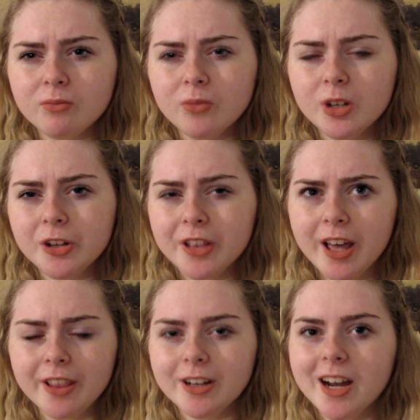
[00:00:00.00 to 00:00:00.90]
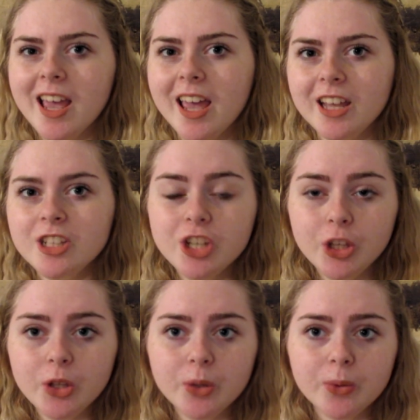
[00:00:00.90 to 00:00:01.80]
one or the other, and
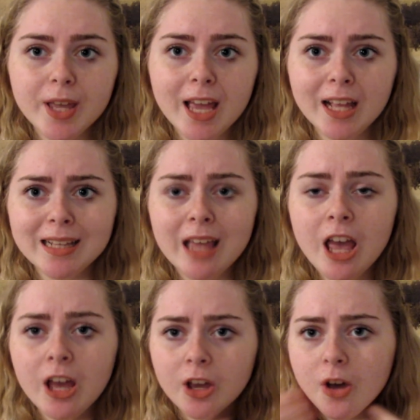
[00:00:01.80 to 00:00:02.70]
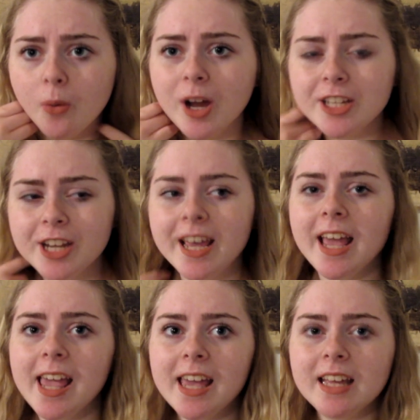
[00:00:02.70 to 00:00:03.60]
you can go watch
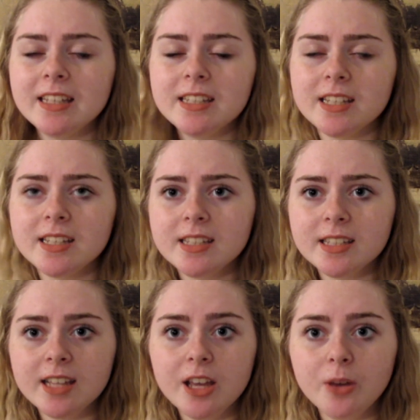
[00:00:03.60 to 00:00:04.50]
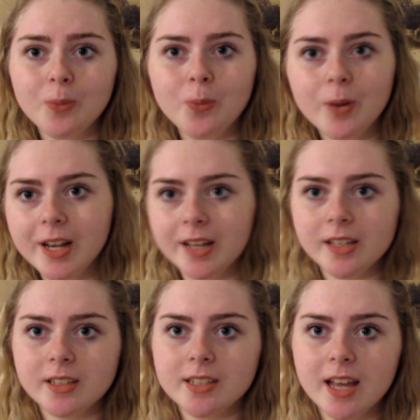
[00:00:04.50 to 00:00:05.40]
it and see what
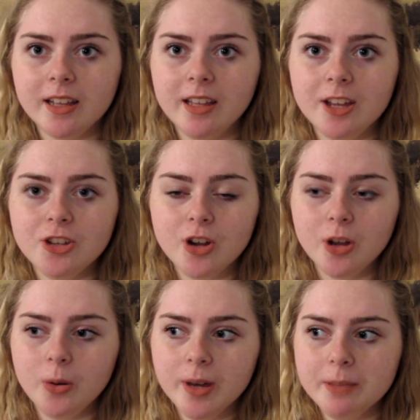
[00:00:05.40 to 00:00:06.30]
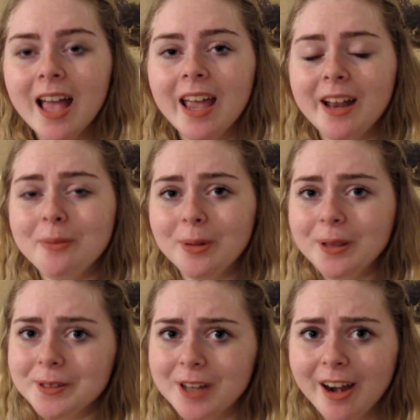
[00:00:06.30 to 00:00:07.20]
exactly I struggle with. And I'm
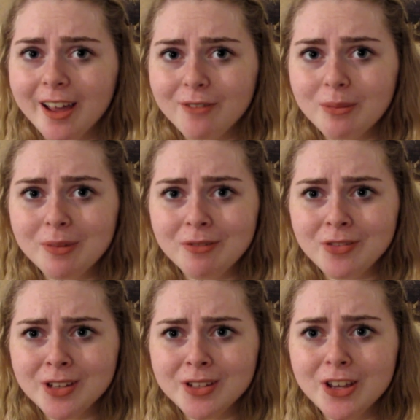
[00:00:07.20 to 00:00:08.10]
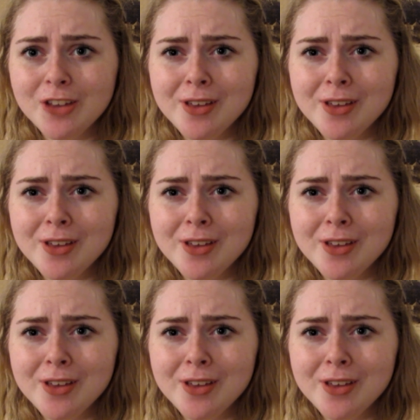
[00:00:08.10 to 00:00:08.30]
really sorry if I'm confusing